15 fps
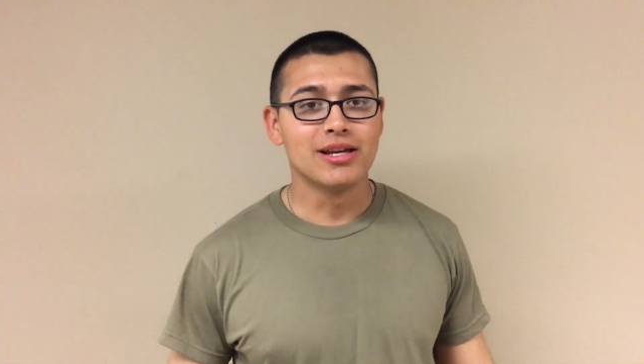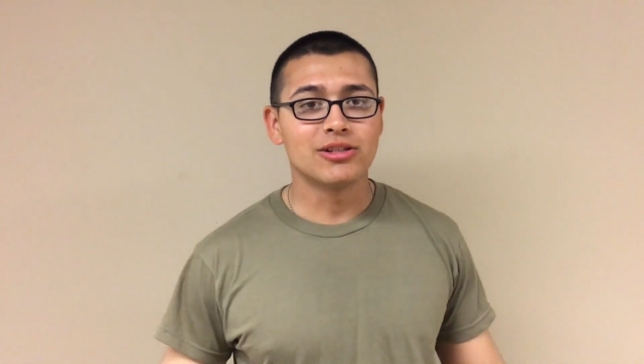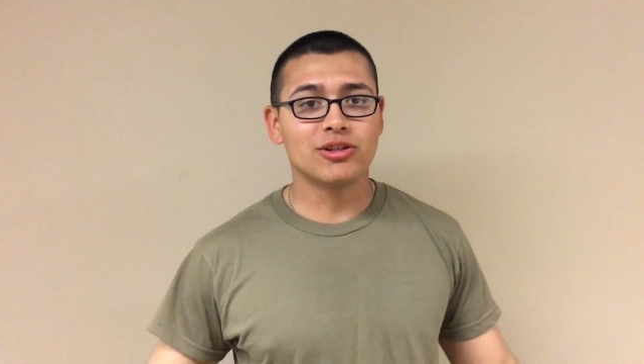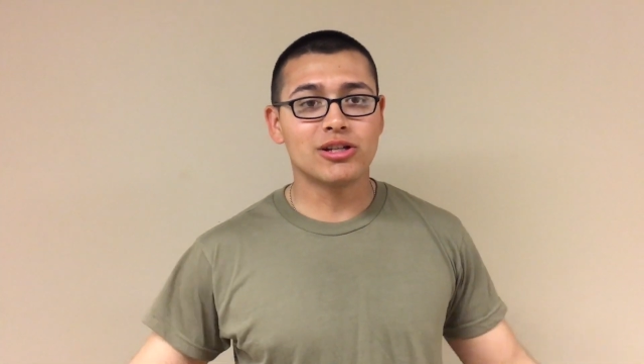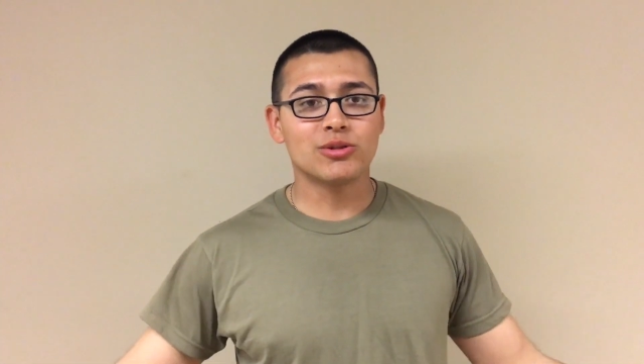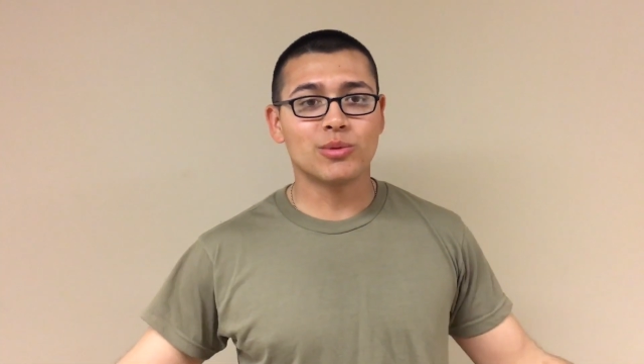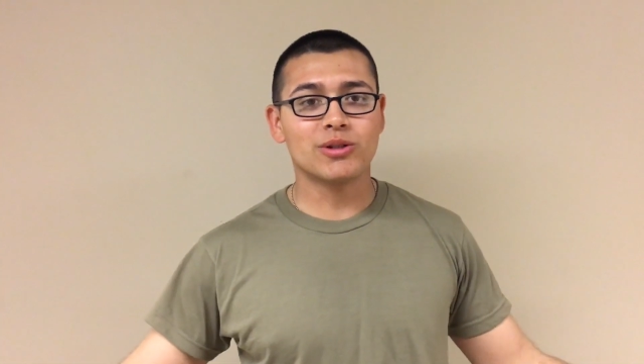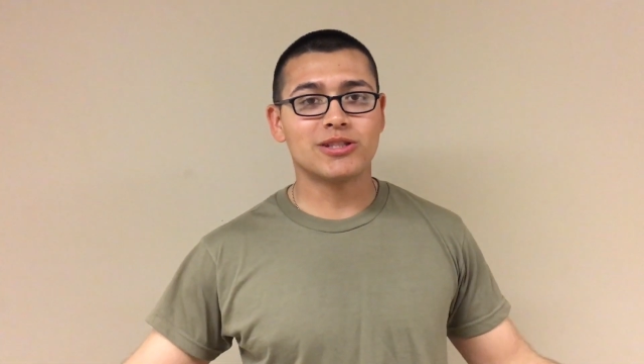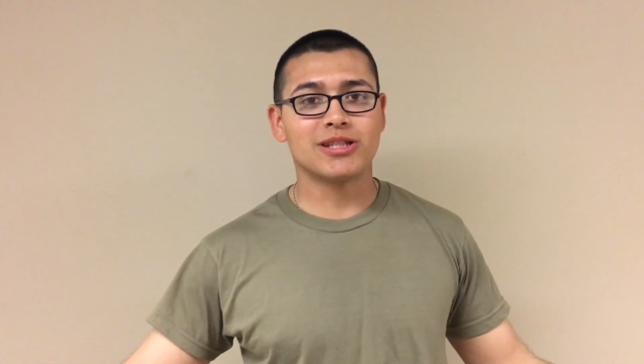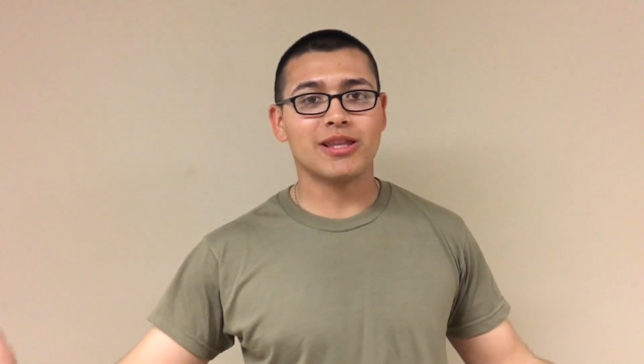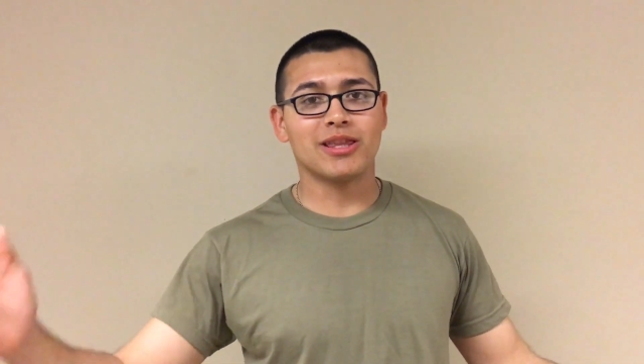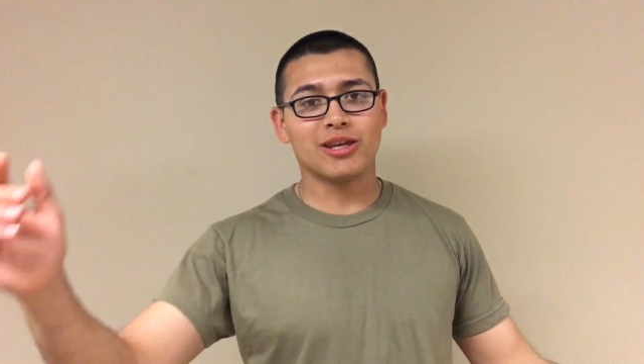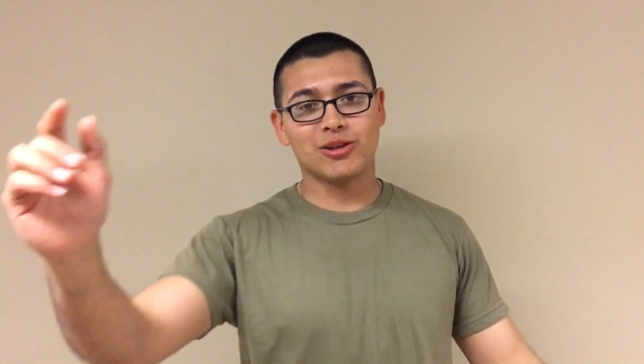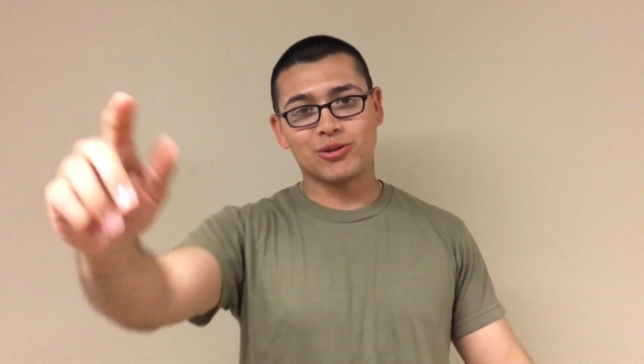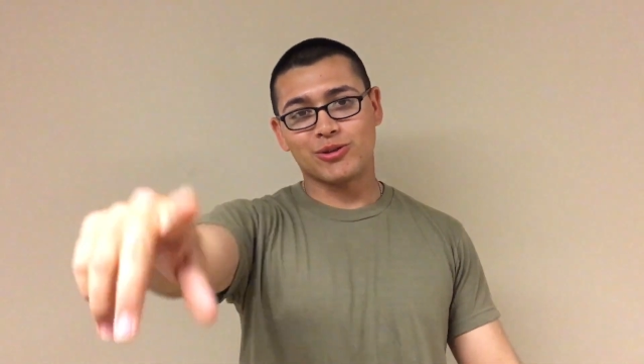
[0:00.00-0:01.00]
So I just want to say
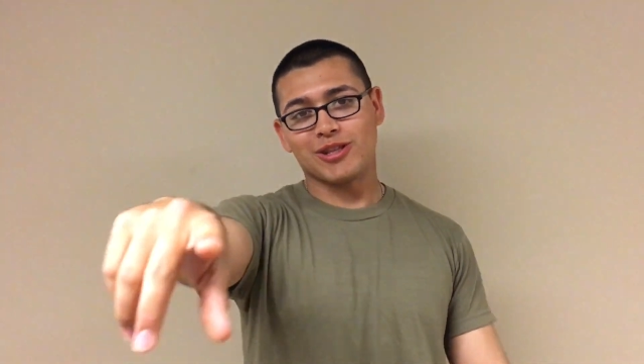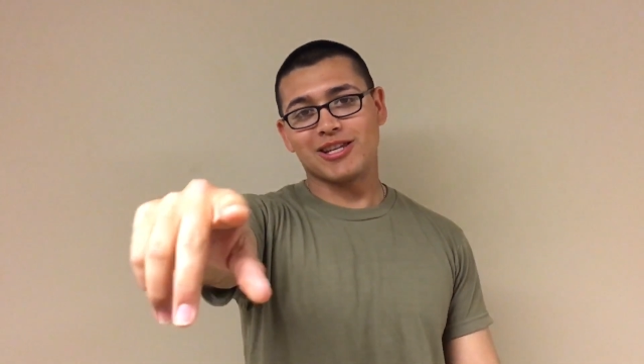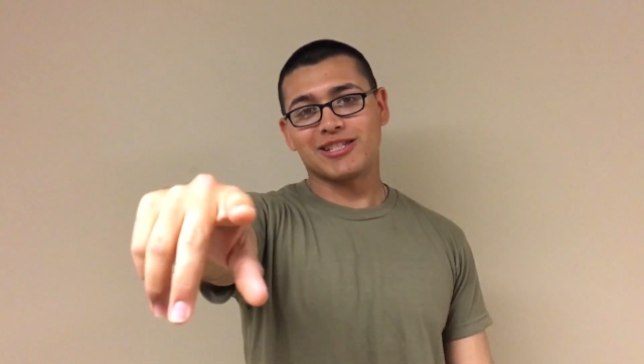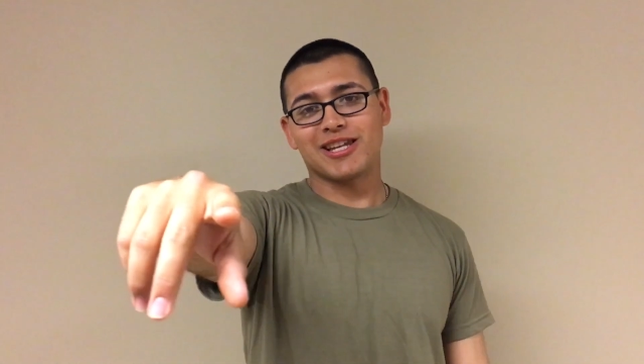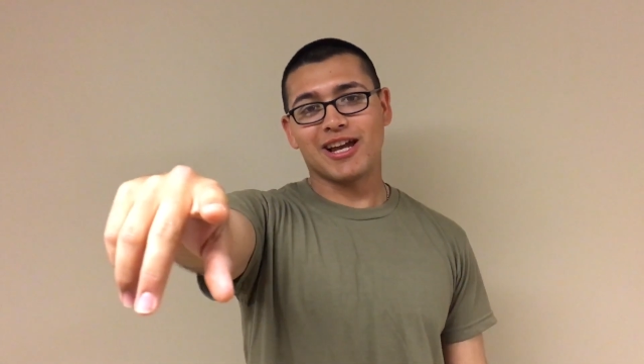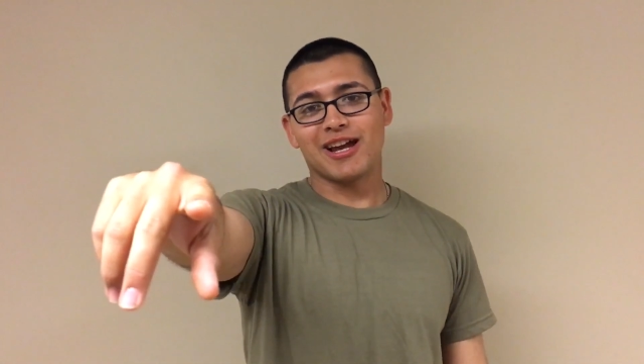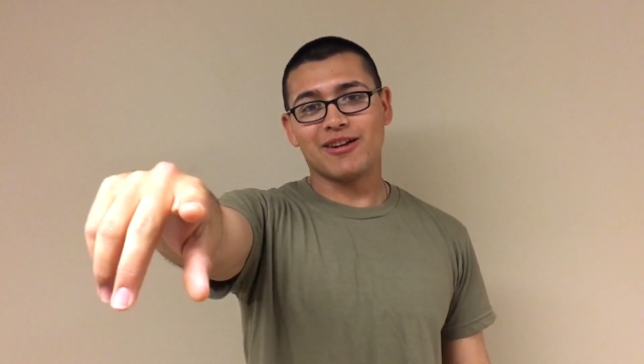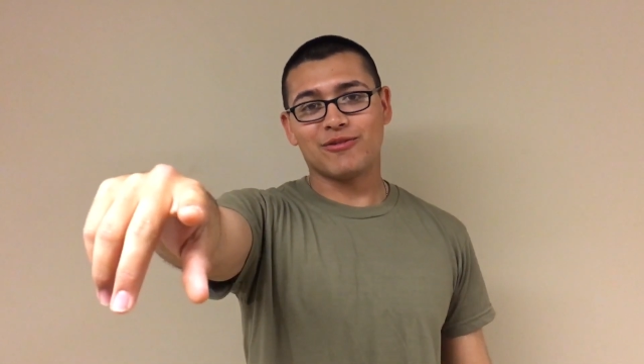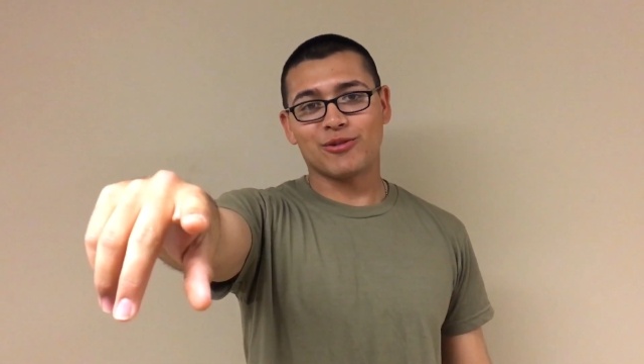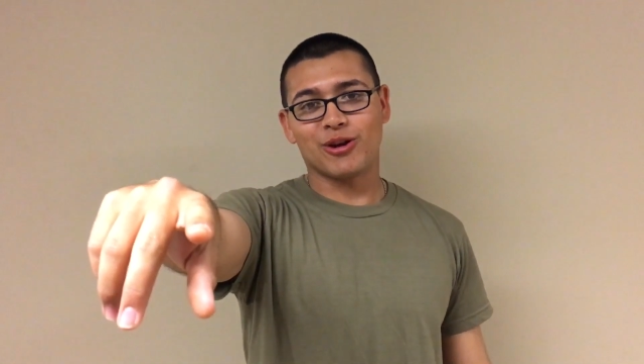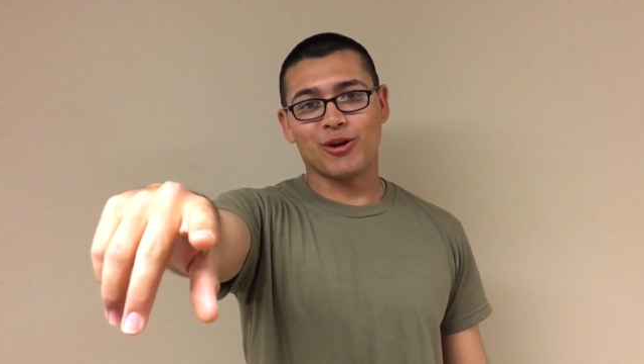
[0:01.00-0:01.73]
thank you to this guy for